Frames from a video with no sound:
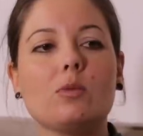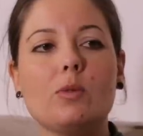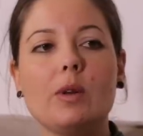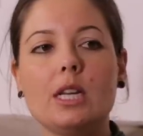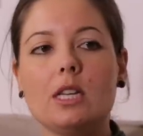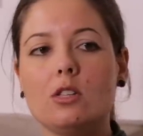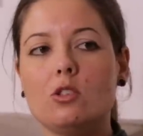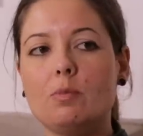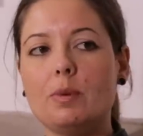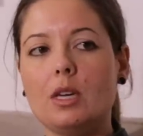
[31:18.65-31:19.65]
We really need
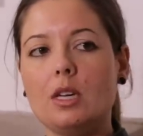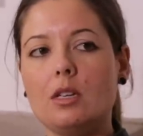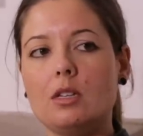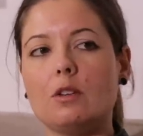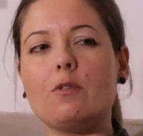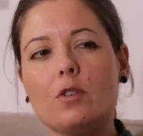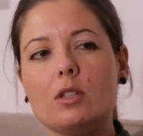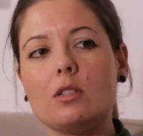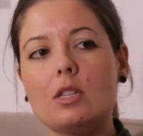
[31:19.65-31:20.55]
to be different.